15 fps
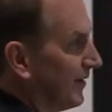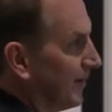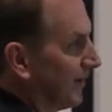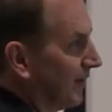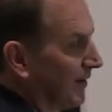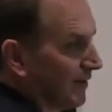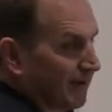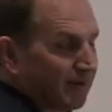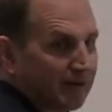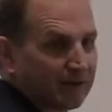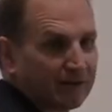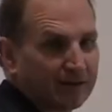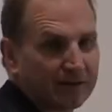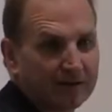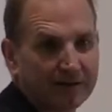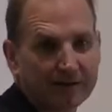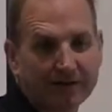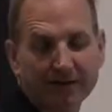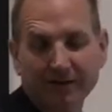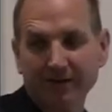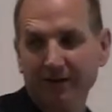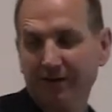
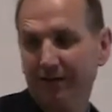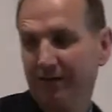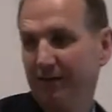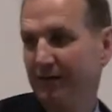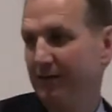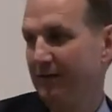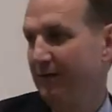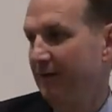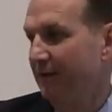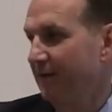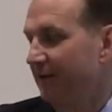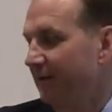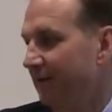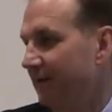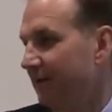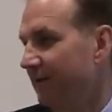(silence)